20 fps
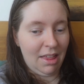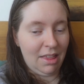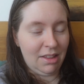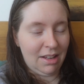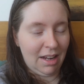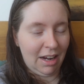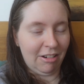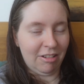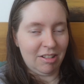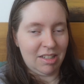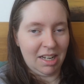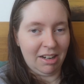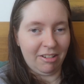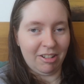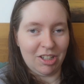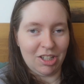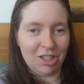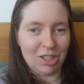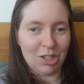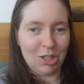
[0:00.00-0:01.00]
Tower of
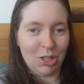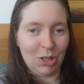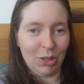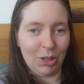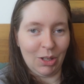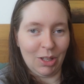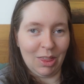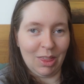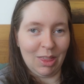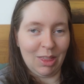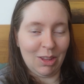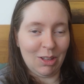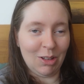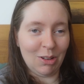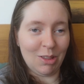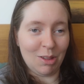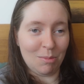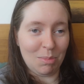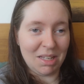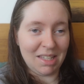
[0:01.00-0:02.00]
Terror just took
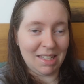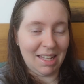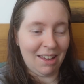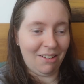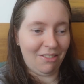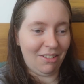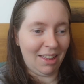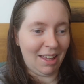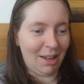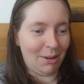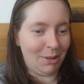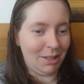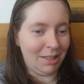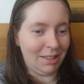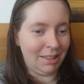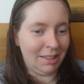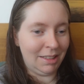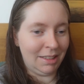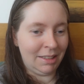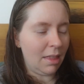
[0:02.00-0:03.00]
the biscuit for that
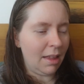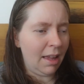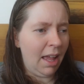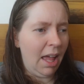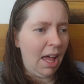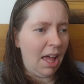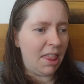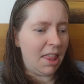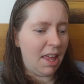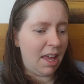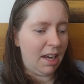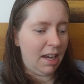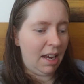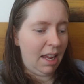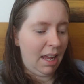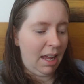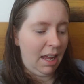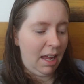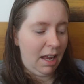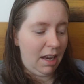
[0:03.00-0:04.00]
one. And then
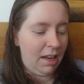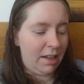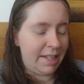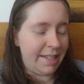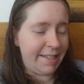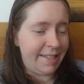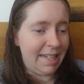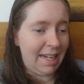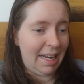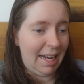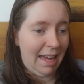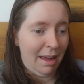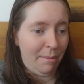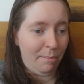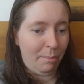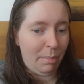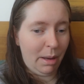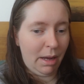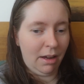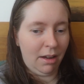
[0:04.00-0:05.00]
in
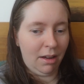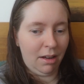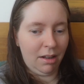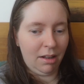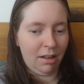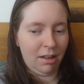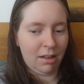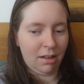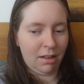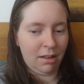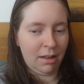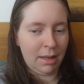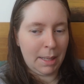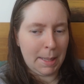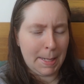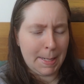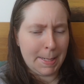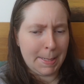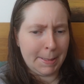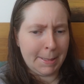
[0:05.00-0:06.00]
Disneyland Park,
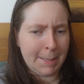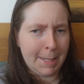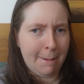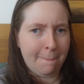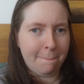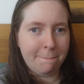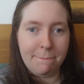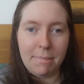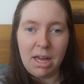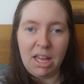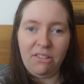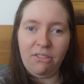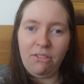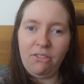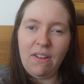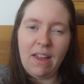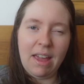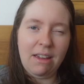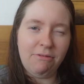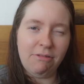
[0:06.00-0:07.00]
my
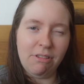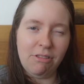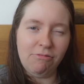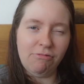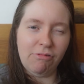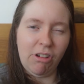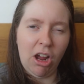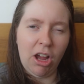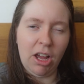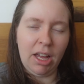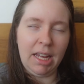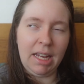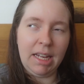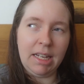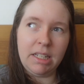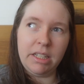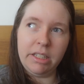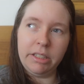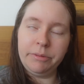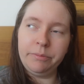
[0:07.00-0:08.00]
favourite
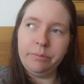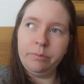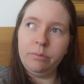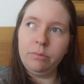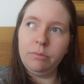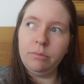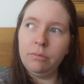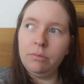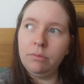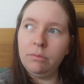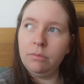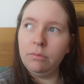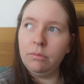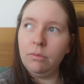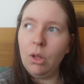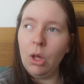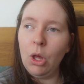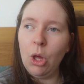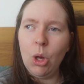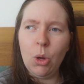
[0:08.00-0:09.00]
ride
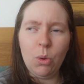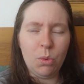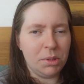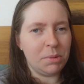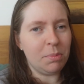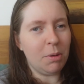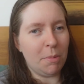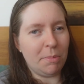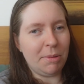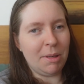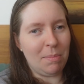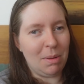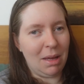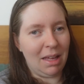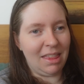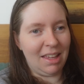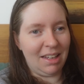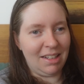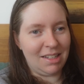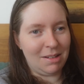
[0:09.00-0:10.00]
was probably Big
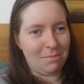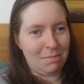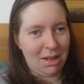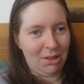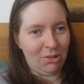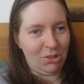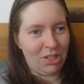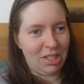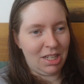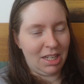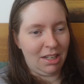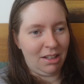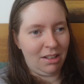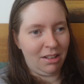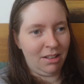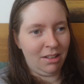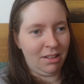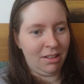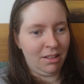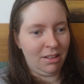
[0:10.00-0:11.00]
Thunder Mountain.
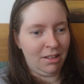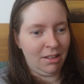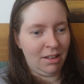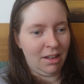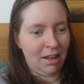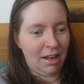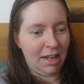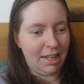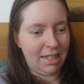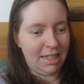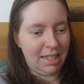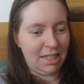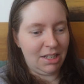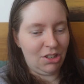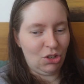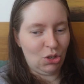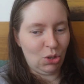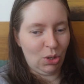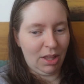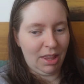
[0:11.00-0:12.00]
I did
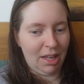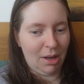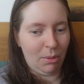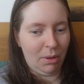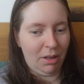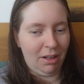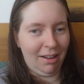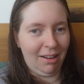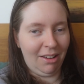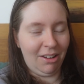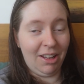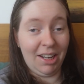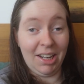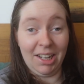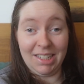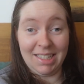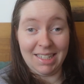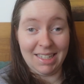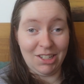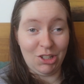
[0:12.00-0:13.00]
enjoy that one a lot, and
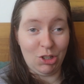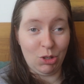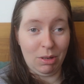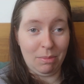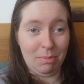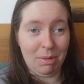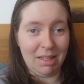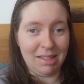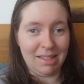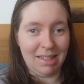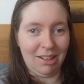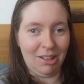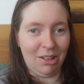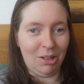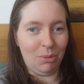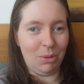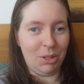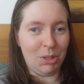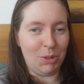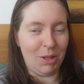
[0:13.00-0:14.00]
I did enjoy Buzz a
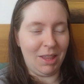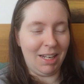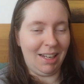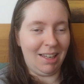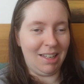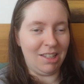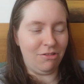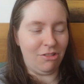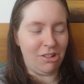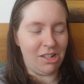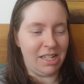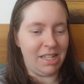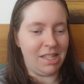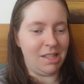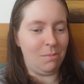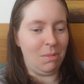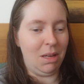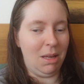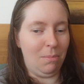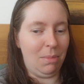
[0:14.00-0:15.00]
lot, which were the last rides
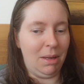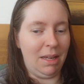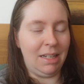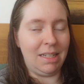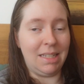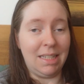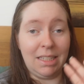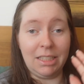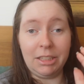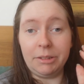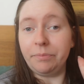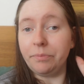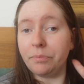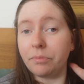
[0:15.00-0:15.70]
that me and Pete did